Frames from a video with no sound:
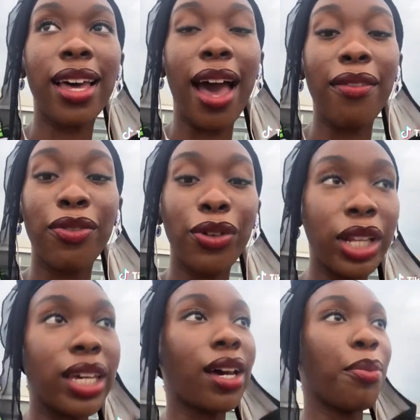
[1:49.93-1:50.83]
I've
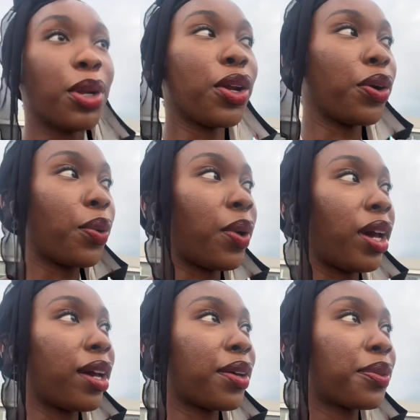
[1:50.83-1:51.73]
really come a long
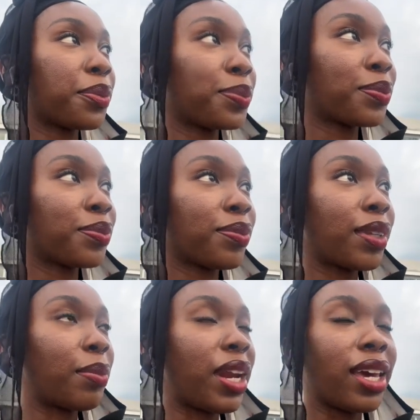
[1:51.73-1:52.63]
way, but